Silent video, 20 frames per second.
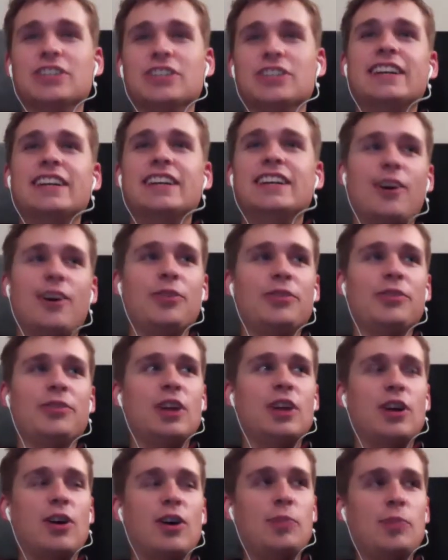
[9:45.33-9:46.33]
He called
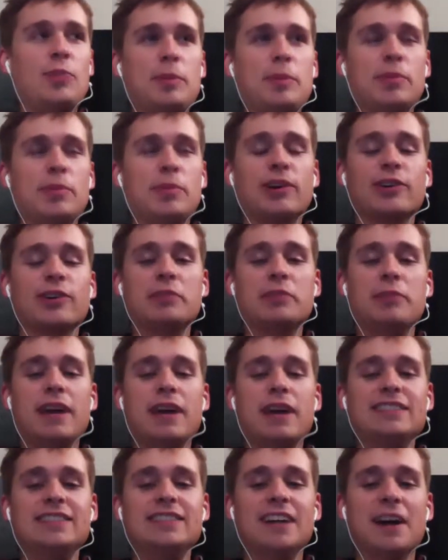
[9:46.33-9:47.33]
people in Green
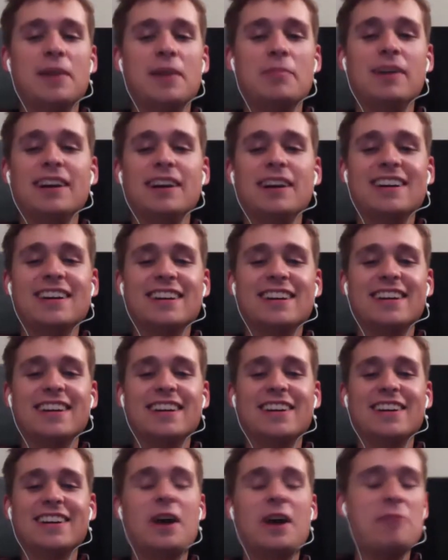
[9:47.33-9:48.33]
Bay dumb.
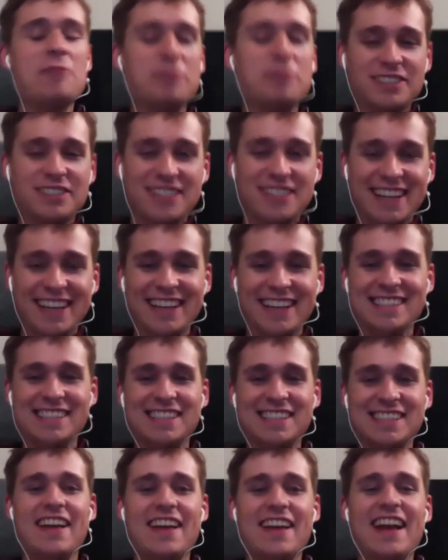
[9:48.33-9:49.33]
No, I'm just kidding. He didn't
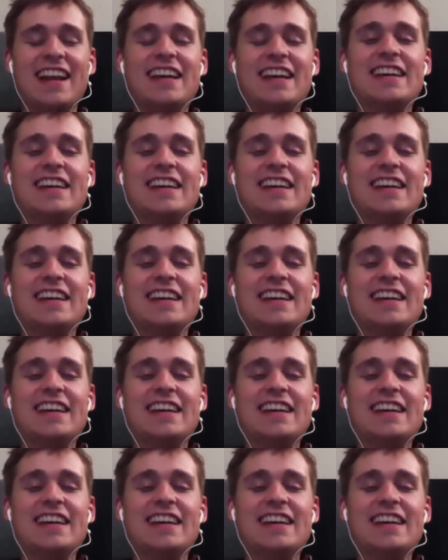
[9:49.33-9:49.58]
say that.